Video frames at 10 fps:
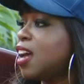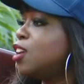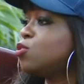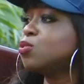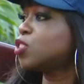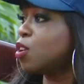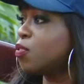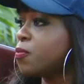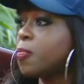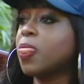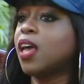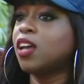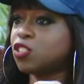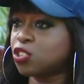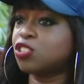lying to yourself.
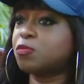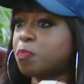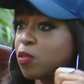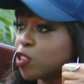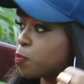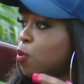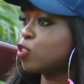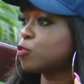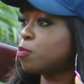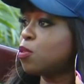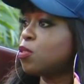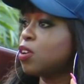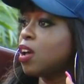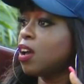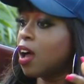Just be
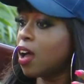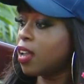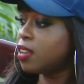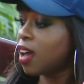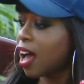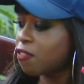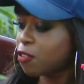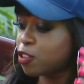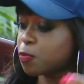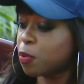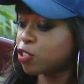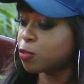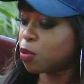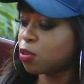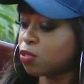responsible and have a
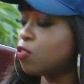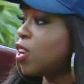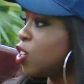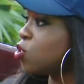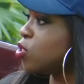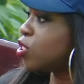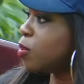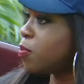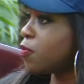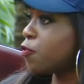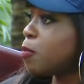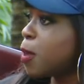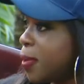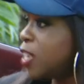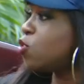responsible relationship. From
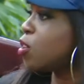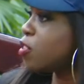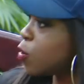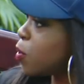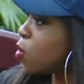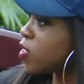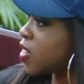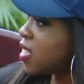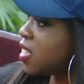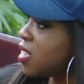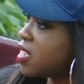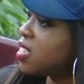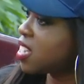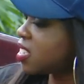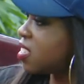the minute you agree that we're going to start
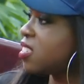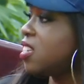dating, test.